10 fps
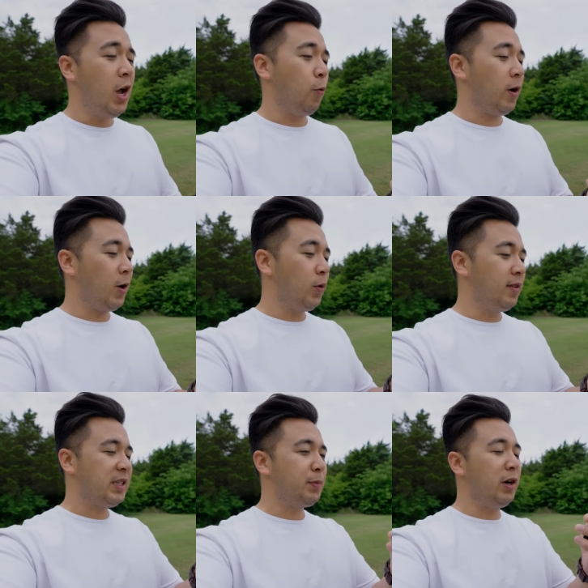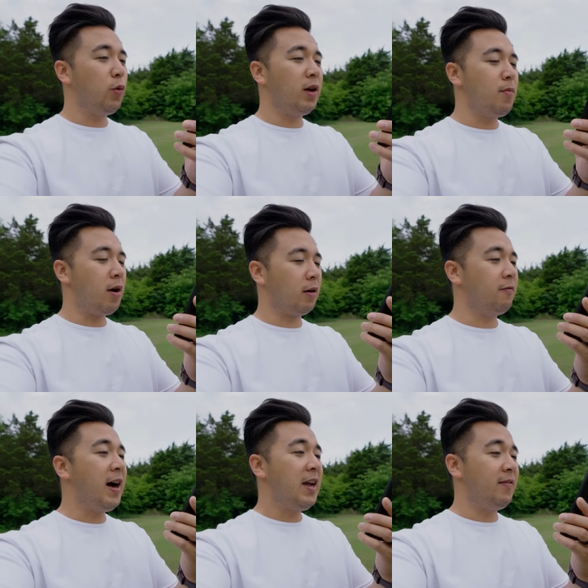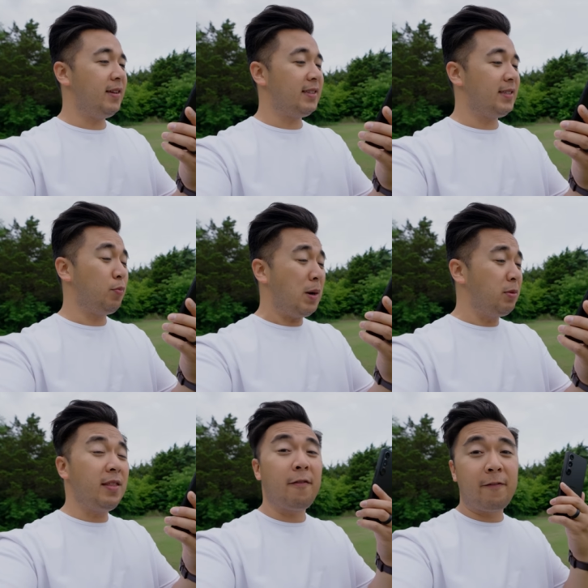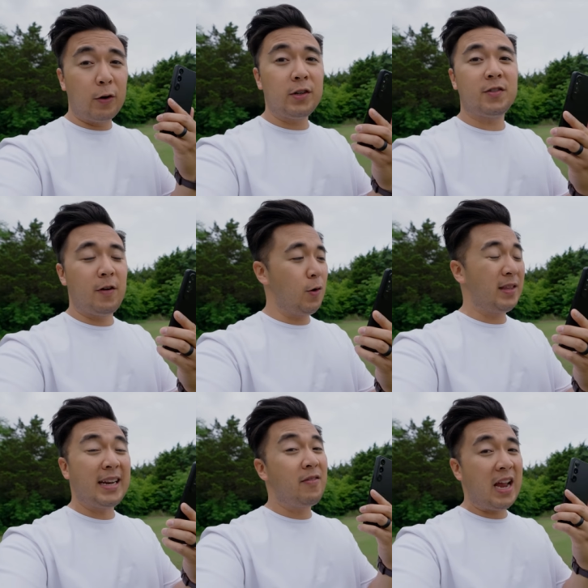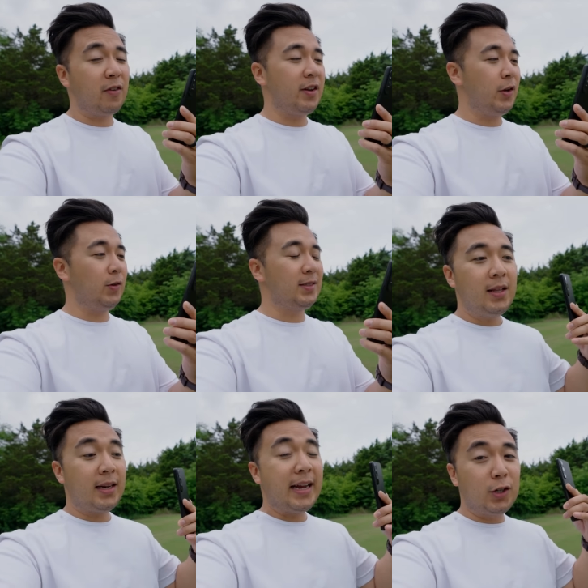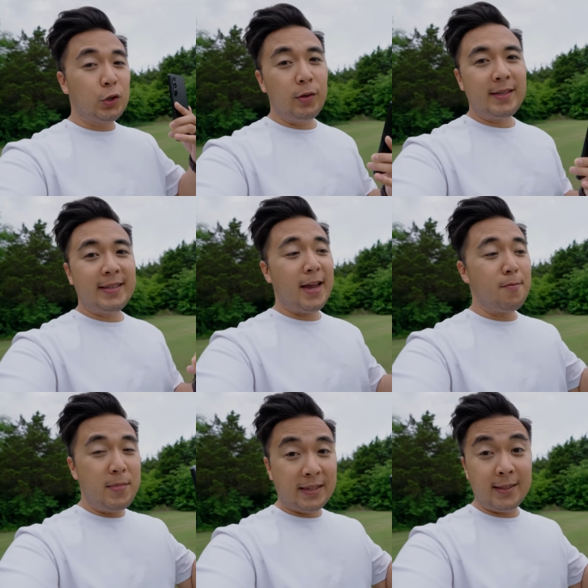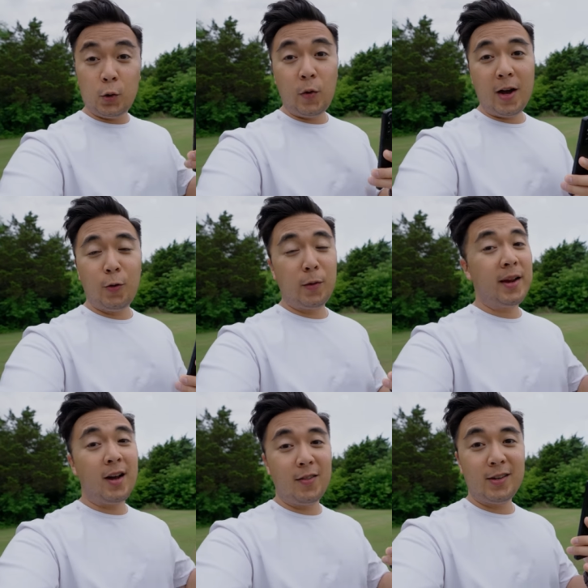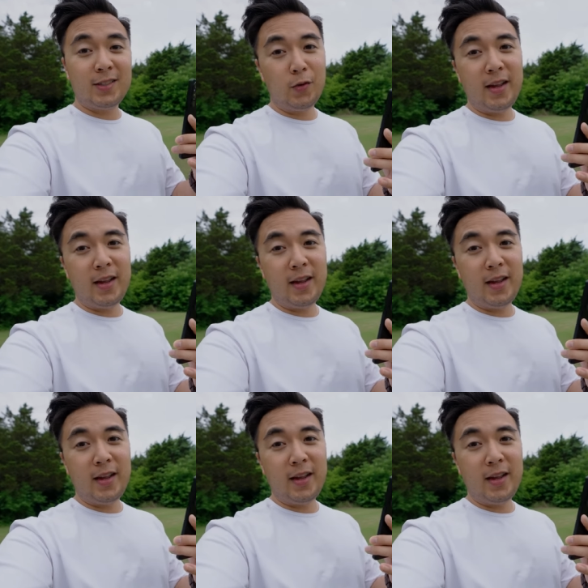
Where with the Xperia one Mark five is probably the first phone that I've ever used that I can truly say mixes well with my other Sony